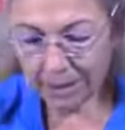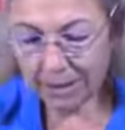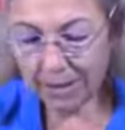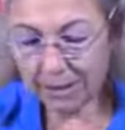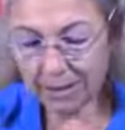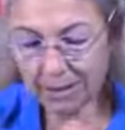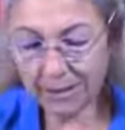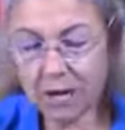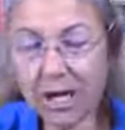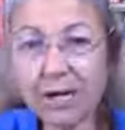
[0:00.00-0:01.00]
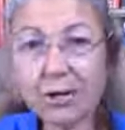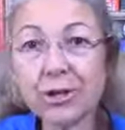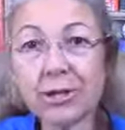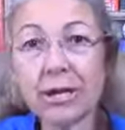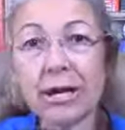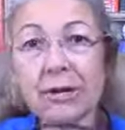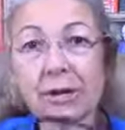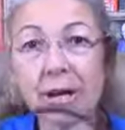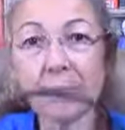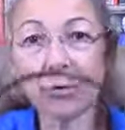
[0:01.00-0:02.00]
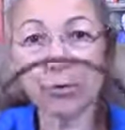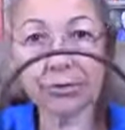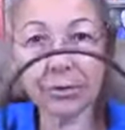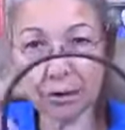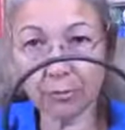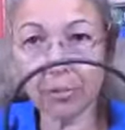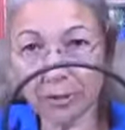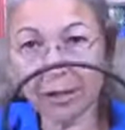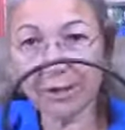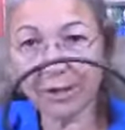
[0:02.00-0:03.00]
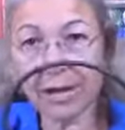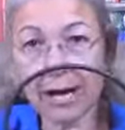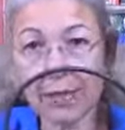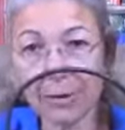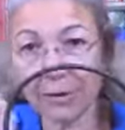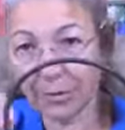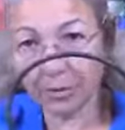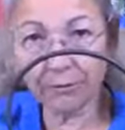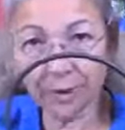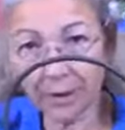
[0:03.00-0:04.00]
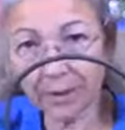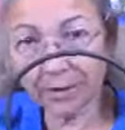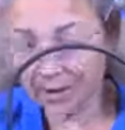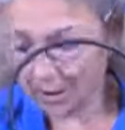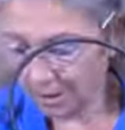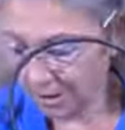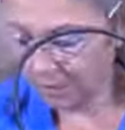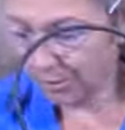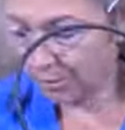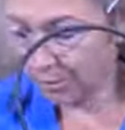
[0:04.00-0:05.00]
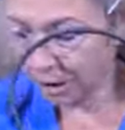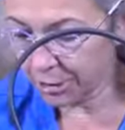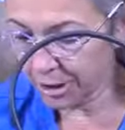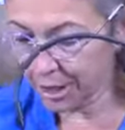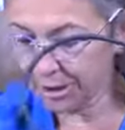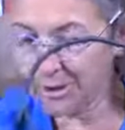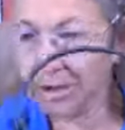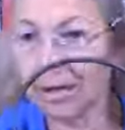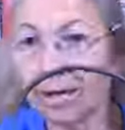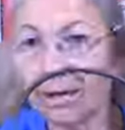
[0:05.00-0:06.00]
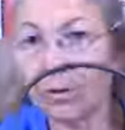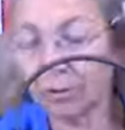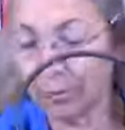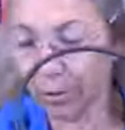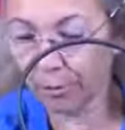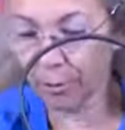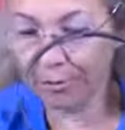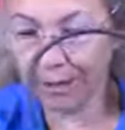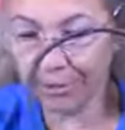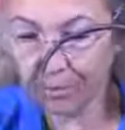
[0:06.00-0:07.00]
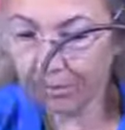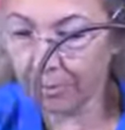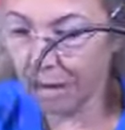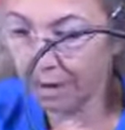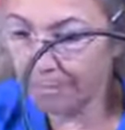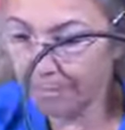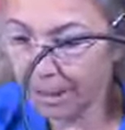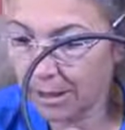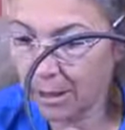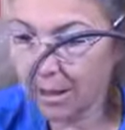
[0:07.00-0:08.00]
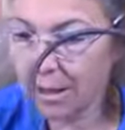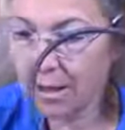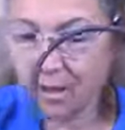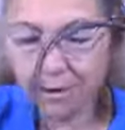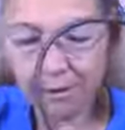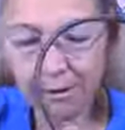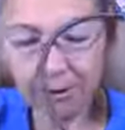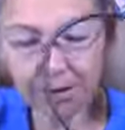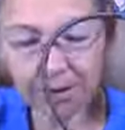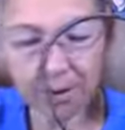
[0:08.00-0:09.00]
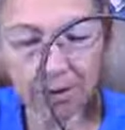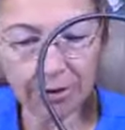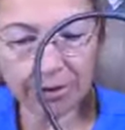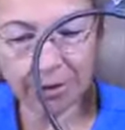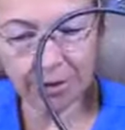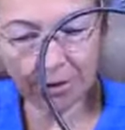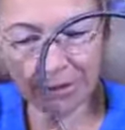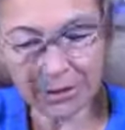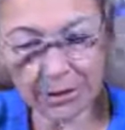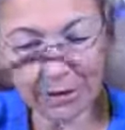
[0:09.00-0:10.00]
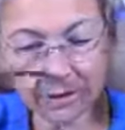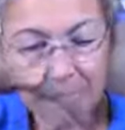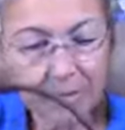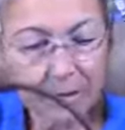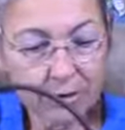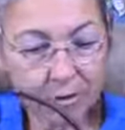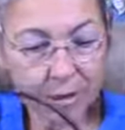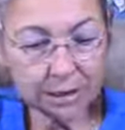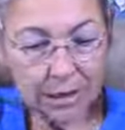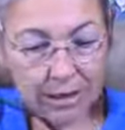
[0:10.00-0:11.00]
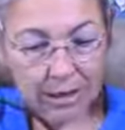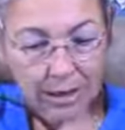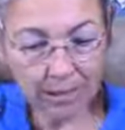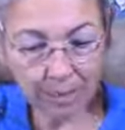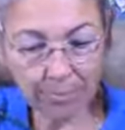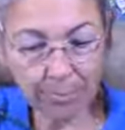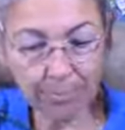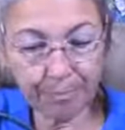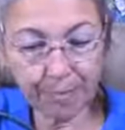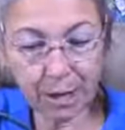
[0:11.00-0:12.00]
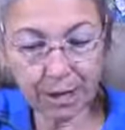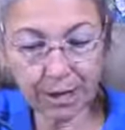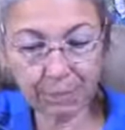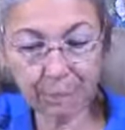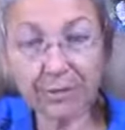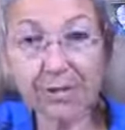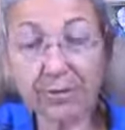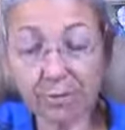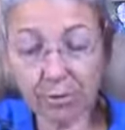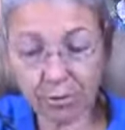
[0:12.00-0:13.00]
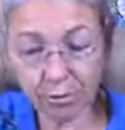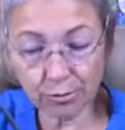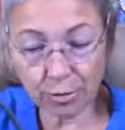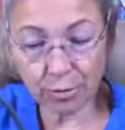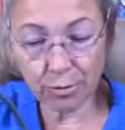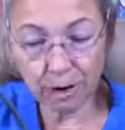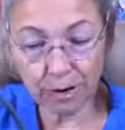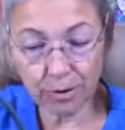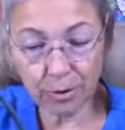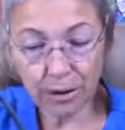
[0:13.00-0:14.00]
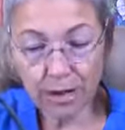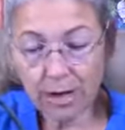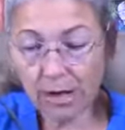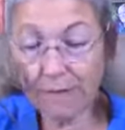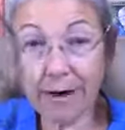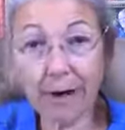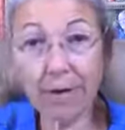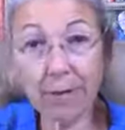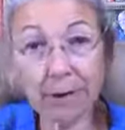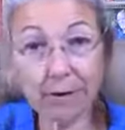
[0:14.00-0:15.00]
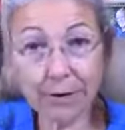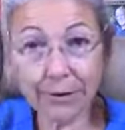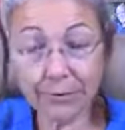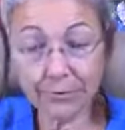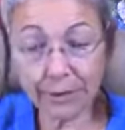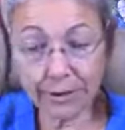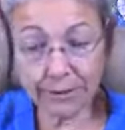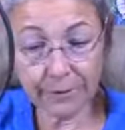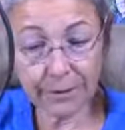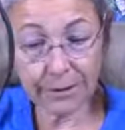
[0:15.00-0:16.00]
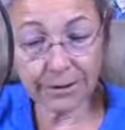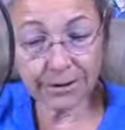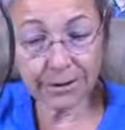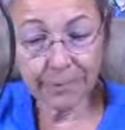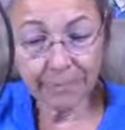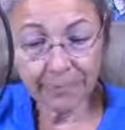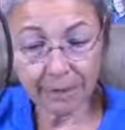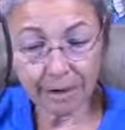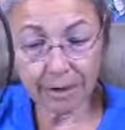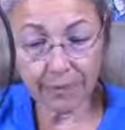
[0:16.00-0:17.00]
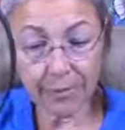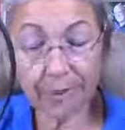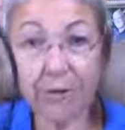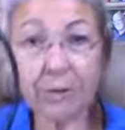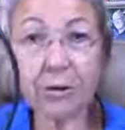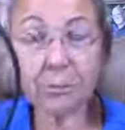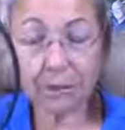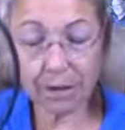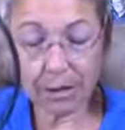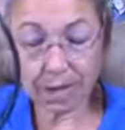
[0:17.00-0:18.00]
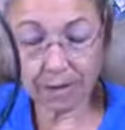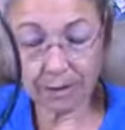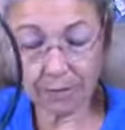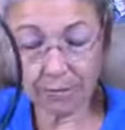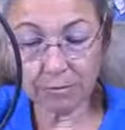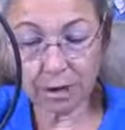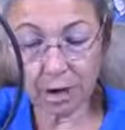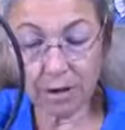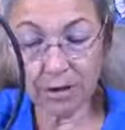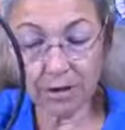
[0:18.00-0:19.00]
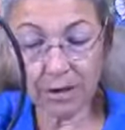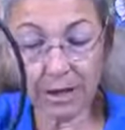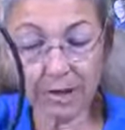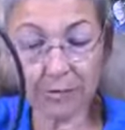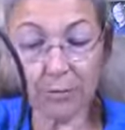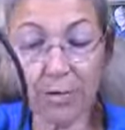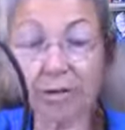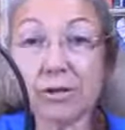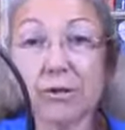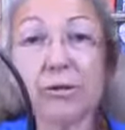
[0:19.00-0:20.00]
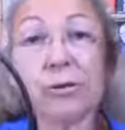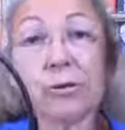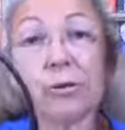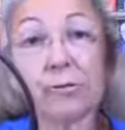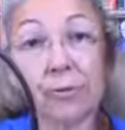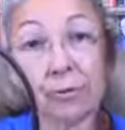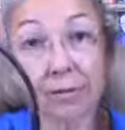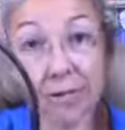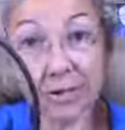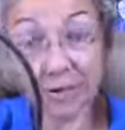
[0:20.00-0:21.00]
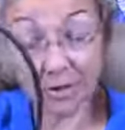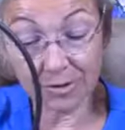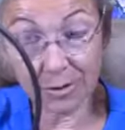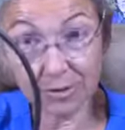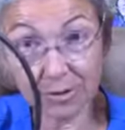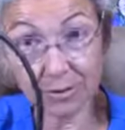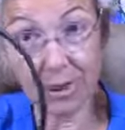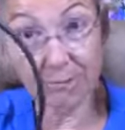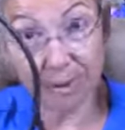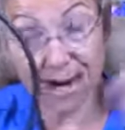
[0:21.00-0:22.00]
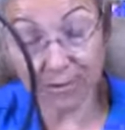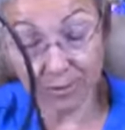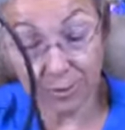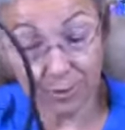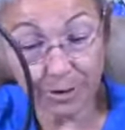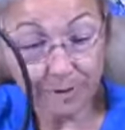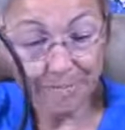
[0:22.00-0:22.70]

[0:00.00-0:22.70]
it, it changes a lot of the chemicals that are released at the nerve endings. Um, so nitric oxide, tumor growth factor uh, beta, you know, that's all that scientific stuff. So they did a double-blind placebo-controlled trial evaluating the use of this um, with fifty-three client-owned dogs that underwent surgery for disc disease. So they had back surgery.